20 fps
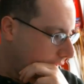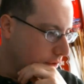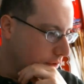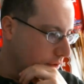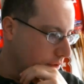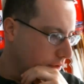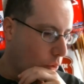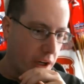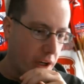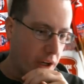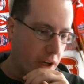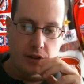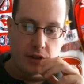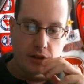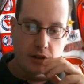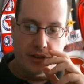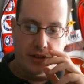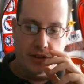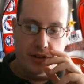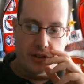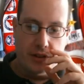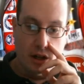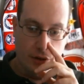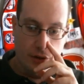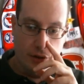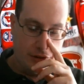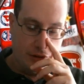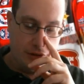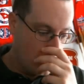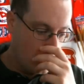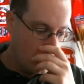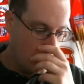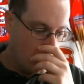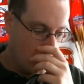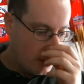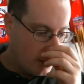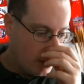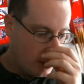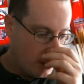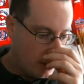You want, if nothing else,
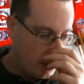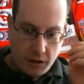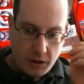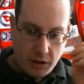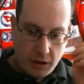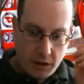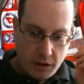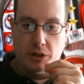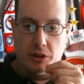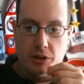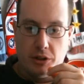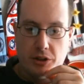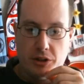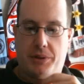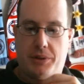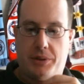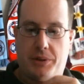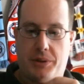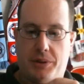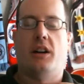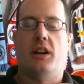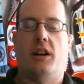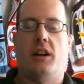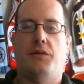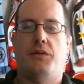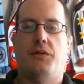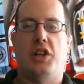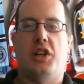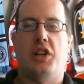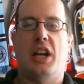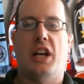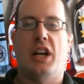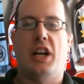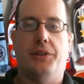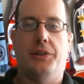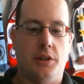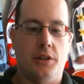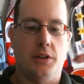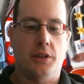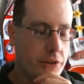let's build up the CONCACAF Champions
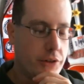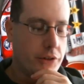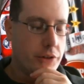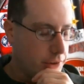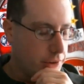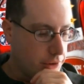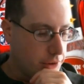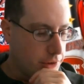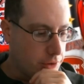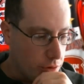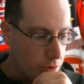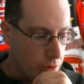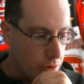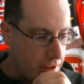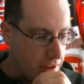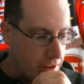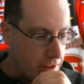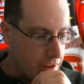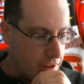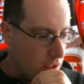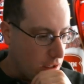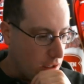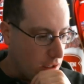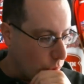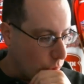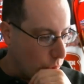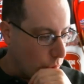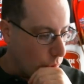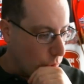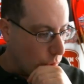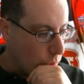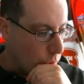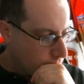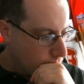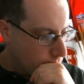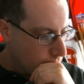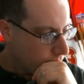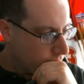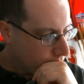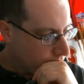League first. Let's start with that. Dwayne,
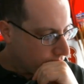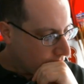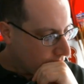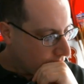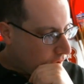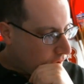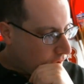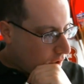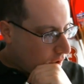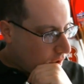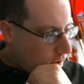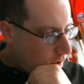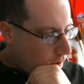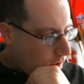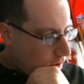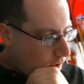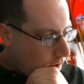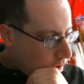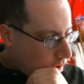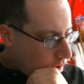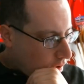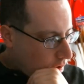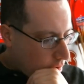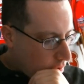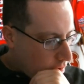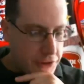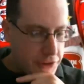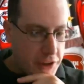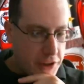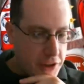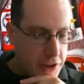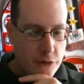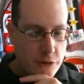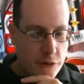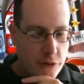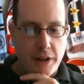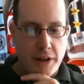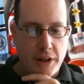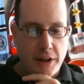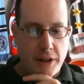let's take two
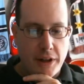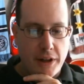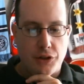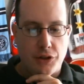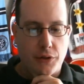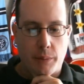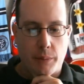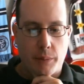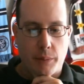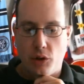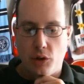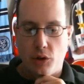predictions from you.